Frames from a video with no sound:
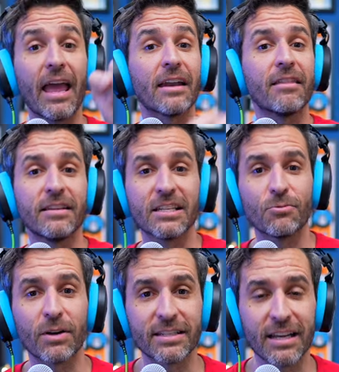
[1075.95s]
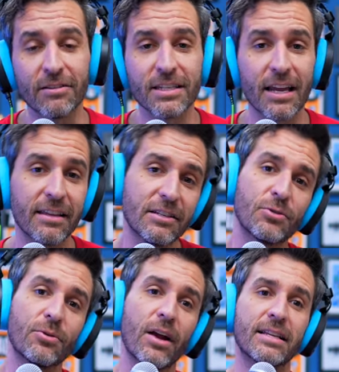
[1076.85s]
And this is what it sounds like, the
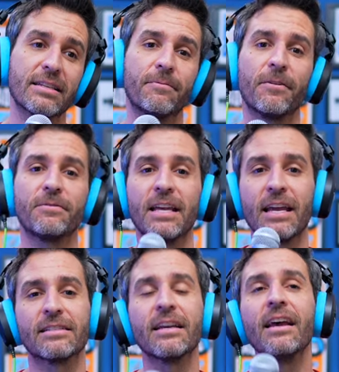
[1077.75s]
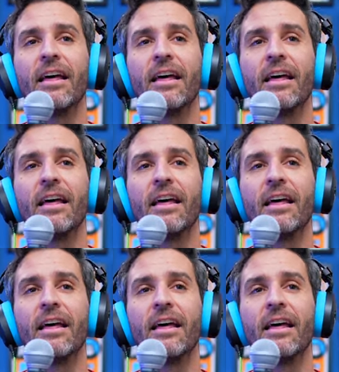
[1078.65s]
Shure SM58.